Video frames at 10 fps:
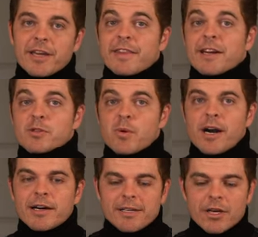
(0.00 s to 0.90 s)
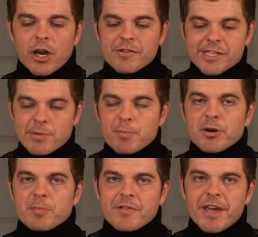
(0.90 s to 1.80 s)
And that is why, obviously, we put
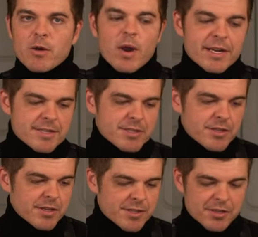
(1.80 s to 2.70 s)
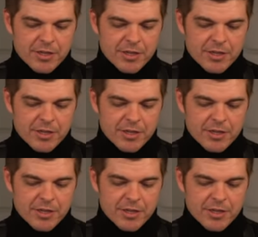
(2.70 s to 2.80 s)
a bit of egg white into this.